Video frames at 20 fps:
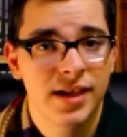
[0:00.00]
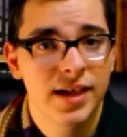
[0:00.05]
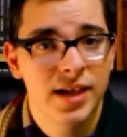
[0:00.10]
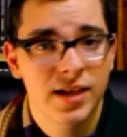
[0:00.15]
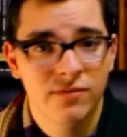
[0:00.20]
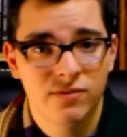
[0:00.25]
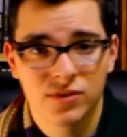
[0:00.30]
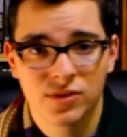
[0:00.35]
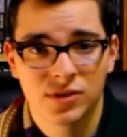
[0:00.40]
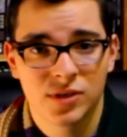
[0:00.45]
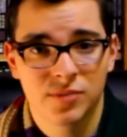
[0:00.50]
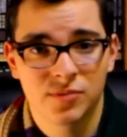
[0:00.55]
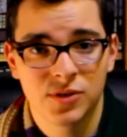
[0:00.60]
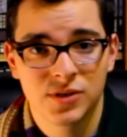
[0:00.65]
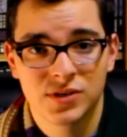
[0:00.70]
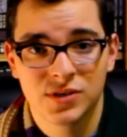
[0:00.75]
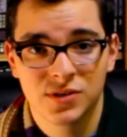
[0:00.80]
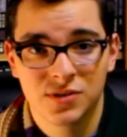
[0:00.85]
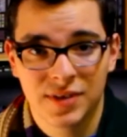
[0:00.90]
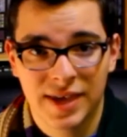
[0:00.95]
If for some
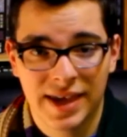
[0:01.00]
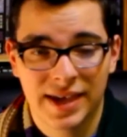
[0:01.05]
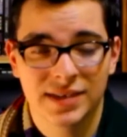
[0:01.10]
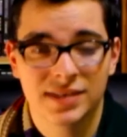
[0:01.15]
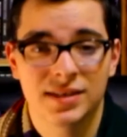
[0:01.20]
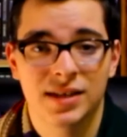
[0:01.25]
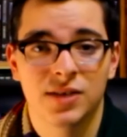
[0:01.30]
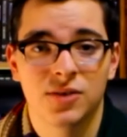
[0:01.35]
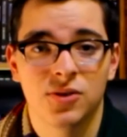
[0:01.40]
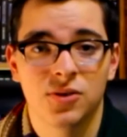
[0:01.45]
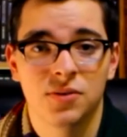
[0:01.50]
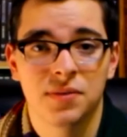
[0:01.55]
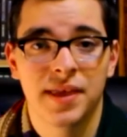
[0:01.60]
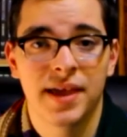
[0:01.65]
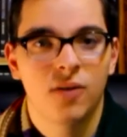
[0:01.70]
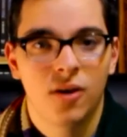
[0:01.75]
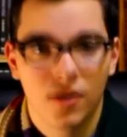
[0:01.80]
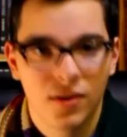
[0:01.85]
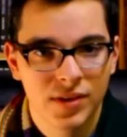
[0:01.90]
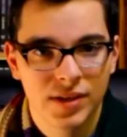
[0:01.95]
reason you can't download
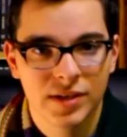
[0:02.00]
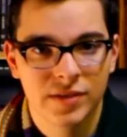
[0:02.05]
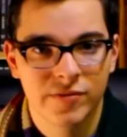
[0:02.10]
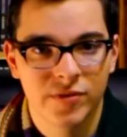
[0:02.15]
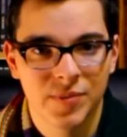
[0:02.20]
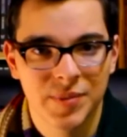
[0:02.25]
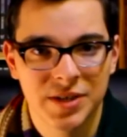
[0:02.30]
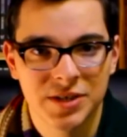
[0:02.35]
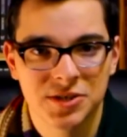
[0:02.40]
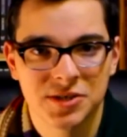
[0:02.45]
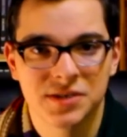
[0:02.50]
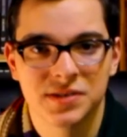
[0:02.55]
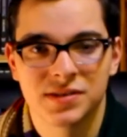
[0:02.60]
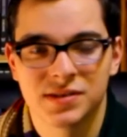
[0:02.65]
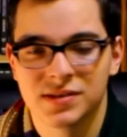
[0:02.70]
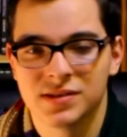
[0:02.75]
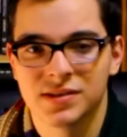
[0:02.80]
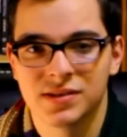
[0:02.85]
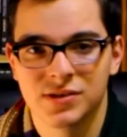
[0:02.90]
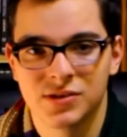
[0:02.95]
that, all the information is
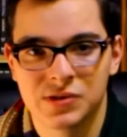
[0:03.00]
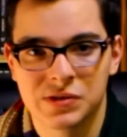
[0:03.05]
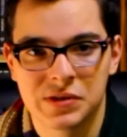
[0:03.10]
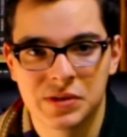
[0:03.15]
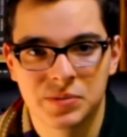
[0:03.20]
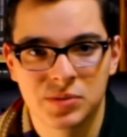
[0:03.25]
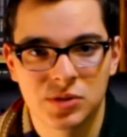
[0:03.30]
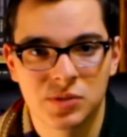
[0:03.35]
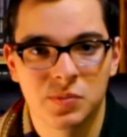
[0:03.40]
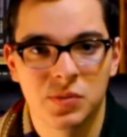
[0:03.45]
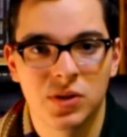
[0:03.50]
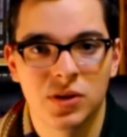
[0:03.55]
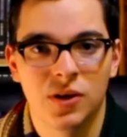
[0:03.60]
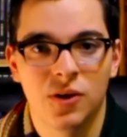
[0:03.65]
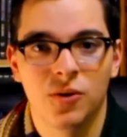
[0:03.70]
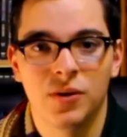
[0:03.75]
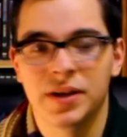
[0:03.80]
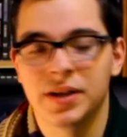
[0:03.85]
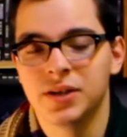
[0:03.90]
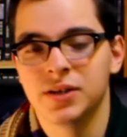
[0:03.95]
in the description
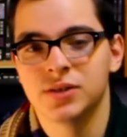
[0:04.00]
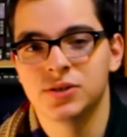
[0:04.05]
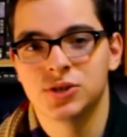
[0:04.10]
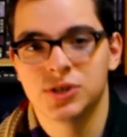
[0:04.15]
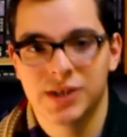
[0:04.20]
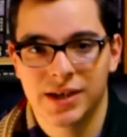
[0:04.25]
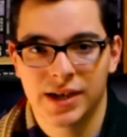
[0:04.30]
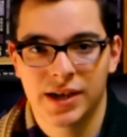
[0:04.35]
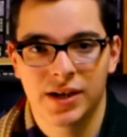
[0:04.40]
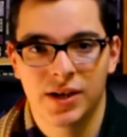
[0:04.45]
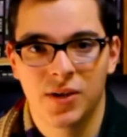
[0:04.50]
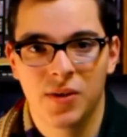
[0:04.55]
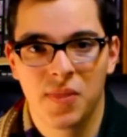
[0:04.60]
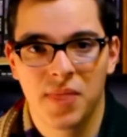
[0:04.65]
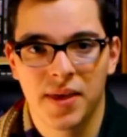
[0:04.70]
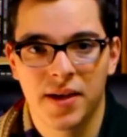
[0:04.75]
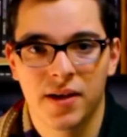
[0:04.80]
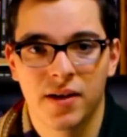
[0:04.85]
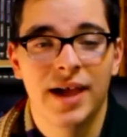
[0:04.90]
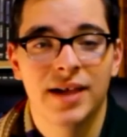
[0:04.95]
below, and you can check it out
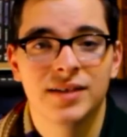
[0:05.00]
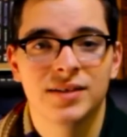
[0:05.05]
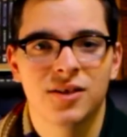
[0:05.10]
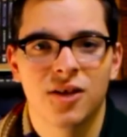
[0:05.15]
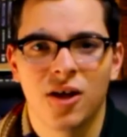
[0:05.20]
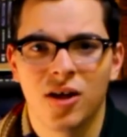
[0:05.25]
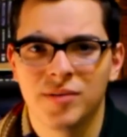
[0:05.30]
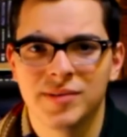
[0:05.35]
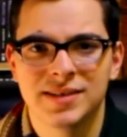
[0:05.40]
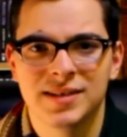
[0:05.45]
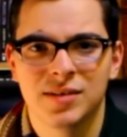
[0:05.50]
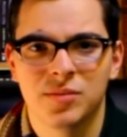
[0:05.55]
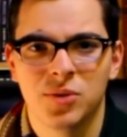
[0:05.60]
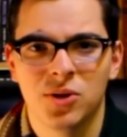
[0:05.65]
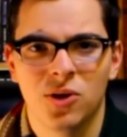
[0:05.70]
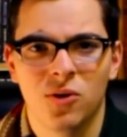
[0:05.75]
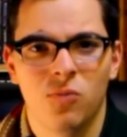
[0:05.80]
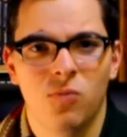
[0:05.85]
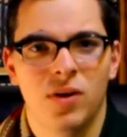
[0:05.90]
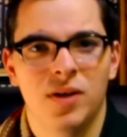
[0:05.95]
there. And comment down
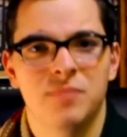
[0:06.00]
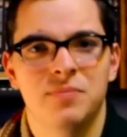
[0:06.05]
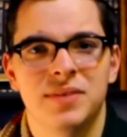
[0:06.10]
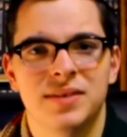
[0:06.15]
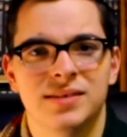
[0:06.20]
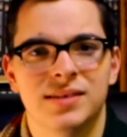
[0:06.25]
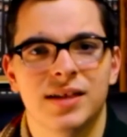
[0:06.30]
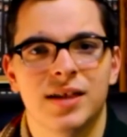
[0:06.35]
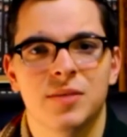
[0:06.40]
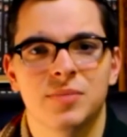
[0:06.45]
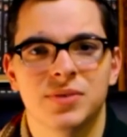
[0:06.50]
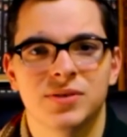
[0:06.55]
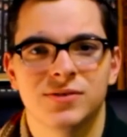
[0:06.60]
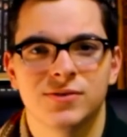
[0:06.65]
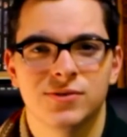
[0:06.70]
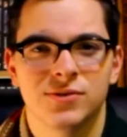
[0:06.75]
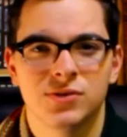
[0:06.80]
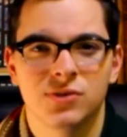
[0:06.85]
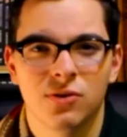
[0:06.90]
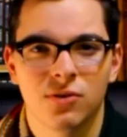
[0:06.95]
below, what missing
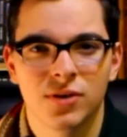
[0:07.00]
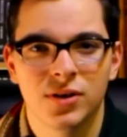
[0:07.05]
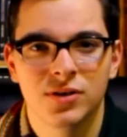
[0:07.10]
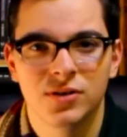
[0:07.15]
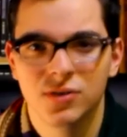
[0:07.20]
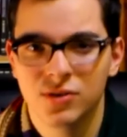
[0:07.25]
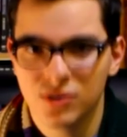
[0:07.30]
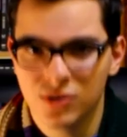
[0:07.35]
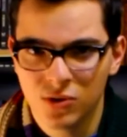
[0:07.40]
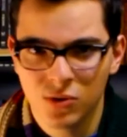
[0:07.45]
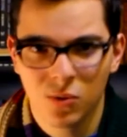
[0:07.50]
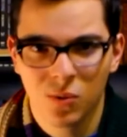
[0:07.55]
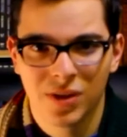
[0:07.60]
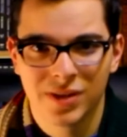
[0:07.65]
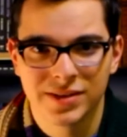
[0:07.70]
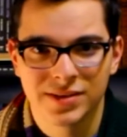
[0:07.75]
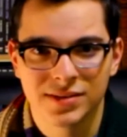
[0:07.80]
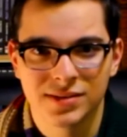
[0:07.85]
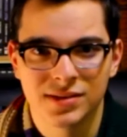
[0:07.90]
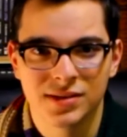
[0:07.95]
episode story do you
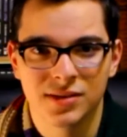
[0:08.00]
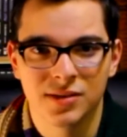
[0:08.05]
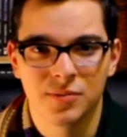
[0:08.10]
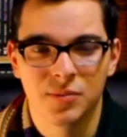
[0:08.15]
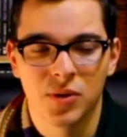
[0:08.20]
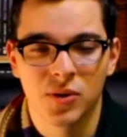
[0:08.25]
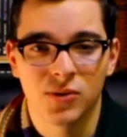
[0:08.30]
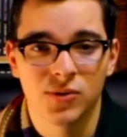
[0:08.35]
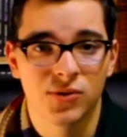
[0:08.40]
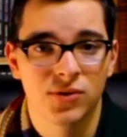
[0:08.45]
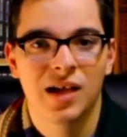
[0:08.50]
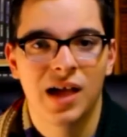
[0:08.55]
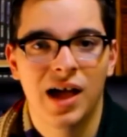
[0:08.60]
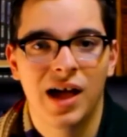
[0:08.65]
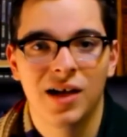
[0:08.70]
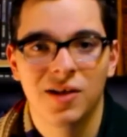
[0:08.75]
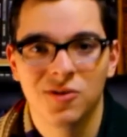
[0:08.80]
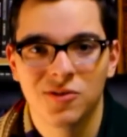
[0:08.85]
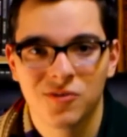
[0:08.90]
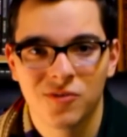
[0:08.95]
want to see the most?
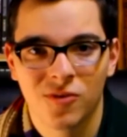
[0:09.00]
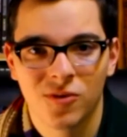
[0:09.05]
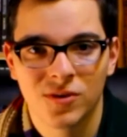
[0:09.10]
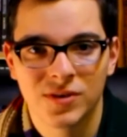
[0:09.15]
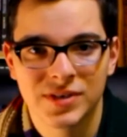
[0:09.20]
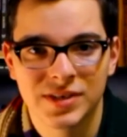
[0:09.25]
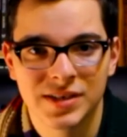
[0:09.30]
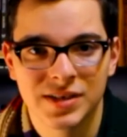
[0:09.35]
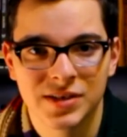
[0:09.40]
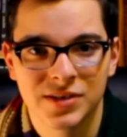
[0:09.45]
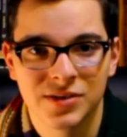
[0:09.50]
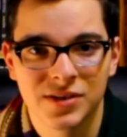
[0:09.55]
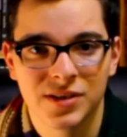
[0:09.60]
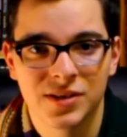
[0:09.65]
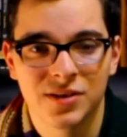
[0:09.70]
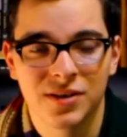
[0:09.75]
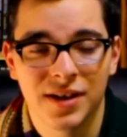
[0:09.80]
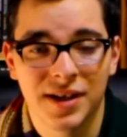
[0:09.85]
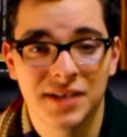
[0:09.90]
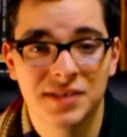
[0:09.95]
I look forward to hearing
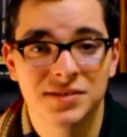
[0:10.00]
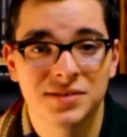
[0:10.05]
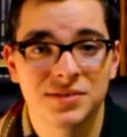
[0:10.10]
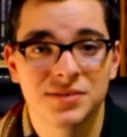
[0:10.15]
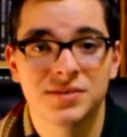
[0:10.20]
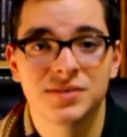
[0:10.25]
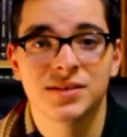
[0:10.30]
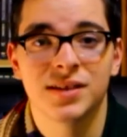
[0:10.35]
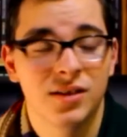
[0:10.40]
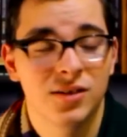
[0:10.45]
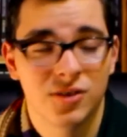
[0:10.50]
your answers.